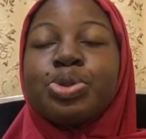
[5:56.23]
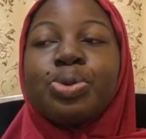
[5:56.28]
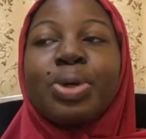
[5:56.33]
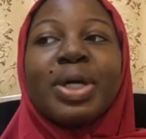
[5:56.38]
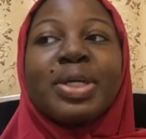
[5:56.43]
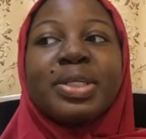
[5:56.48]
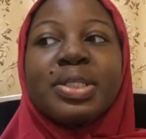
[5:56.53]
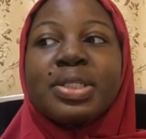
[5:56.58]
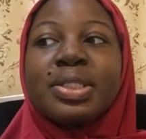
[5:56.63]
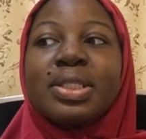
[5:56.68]
You
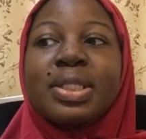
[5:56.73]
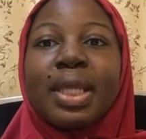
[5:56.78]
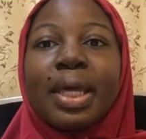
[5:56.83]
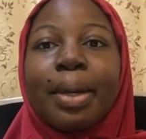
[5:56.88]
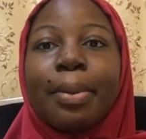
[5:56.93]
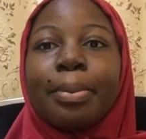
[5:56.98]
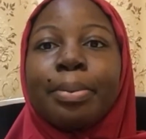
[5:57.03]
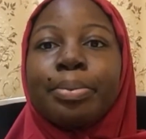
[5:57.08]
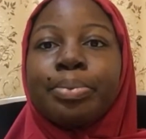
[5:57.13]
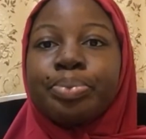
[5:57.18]
edit
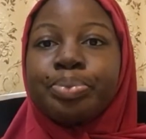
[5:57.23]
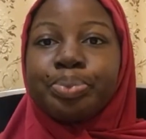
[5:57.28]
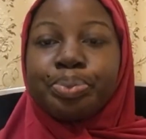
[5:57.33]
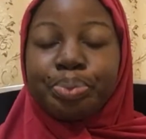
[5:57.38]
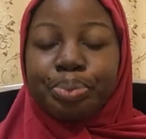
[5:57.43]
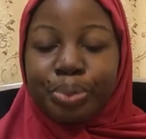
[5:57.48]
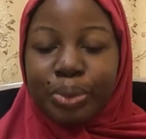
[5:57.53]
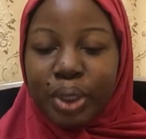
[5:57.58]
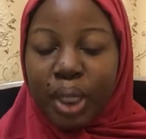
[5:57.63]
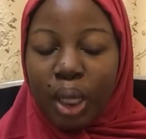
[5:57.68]
them
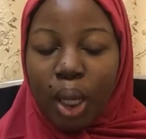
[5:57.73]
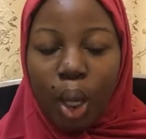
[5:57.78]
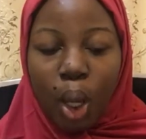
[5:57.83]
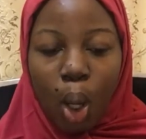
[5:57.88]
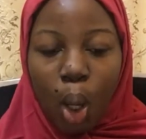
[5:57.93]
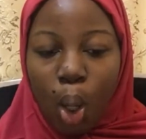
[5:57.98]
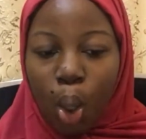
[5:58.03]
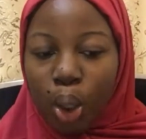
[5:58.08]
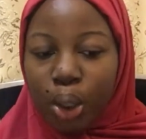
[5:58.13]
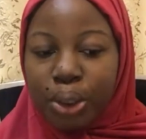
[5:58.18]

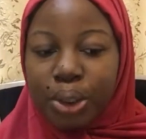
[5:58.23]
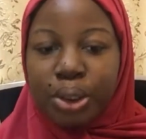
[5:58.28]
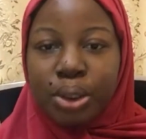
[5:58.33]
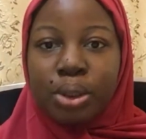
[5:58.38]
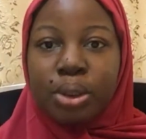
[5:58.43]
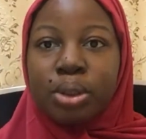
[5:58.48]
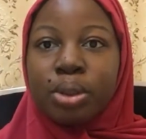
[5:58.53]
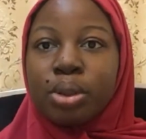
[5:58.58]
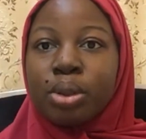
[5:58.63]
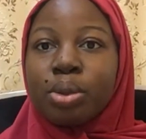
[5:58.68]

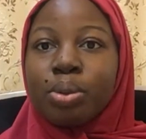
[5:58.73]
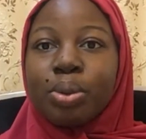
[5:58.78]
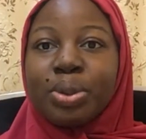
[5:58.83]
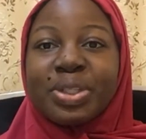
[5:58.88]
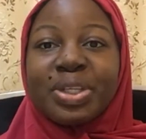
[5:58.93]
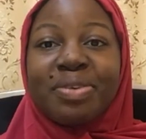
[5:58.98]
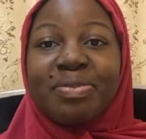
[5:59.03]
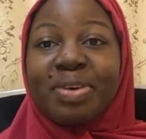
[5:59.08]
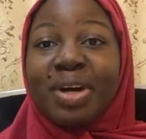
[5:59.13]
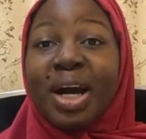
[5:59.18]
on
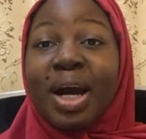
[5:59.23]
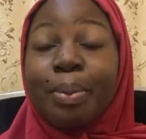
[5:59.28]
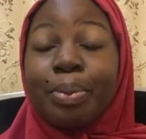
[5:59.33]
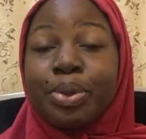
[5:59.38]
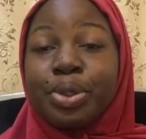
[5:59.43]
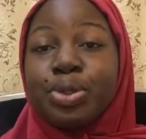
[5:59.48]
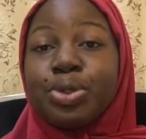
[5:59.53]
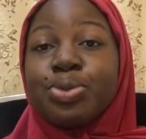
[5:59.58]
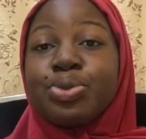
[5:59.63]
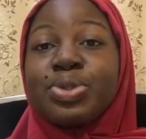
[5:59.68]
whatever
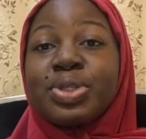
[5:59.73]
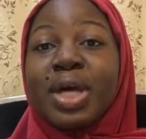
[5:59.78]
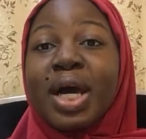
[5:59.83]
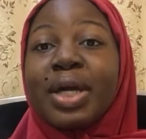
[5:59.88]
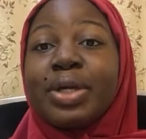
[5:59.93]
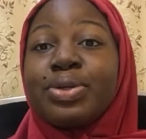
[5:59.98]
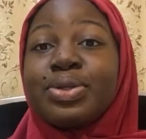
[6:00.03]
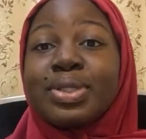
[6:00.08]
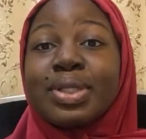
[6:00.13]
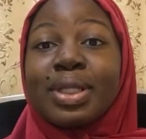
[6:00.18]
app you use.
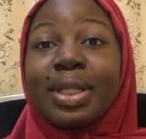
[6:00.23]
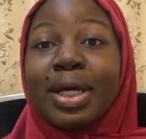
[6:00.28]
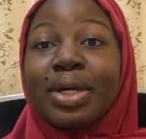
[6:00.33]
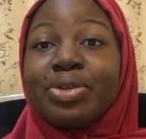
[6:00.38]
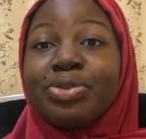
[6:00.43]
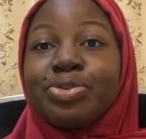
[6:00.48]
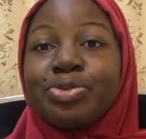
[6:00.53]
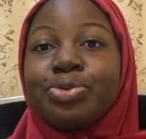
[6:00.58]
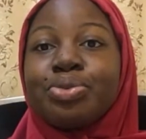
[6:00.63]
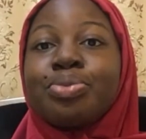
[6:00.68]
I use
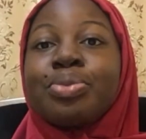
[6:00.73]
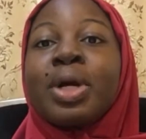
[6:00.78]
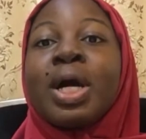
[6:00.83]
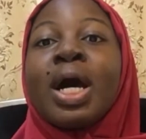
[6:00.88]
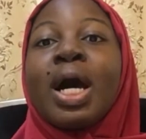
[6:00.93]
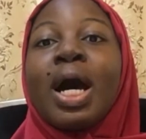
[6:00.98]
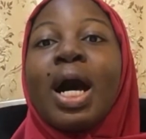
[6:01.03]
Lightroom.